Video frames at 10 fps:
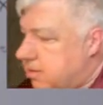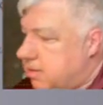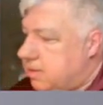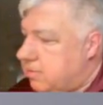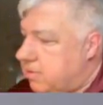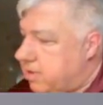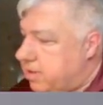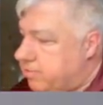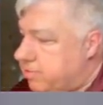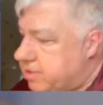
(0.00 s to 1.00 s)
well,
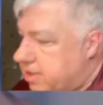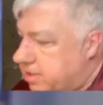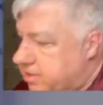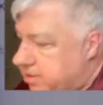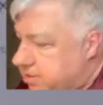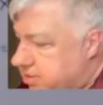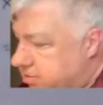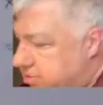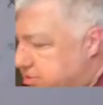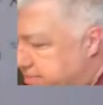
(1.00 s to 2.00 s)
interesting.
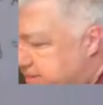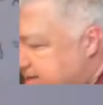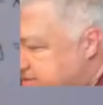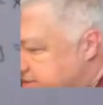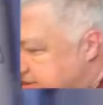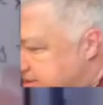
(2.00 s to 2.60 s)
We'll come back to this.